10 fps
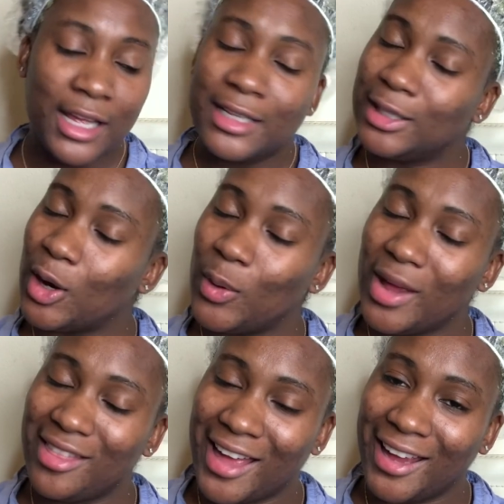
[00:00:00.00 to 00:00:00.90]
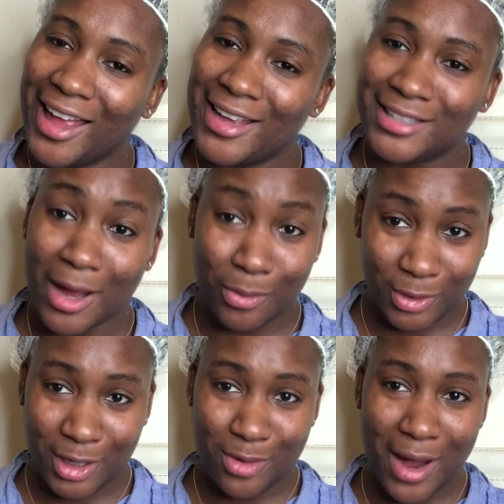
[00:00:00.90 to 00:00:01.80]
So in that case, I will
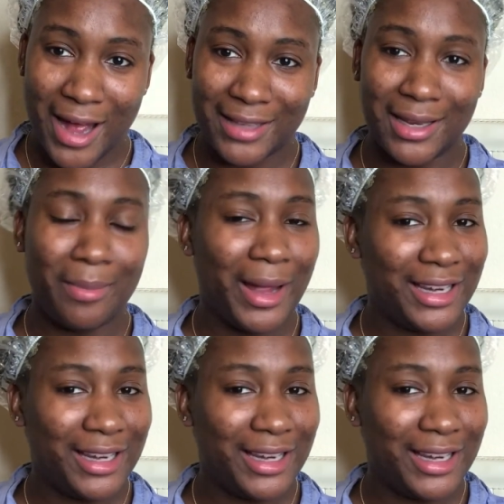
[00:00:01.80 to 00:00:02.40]
see you guys in my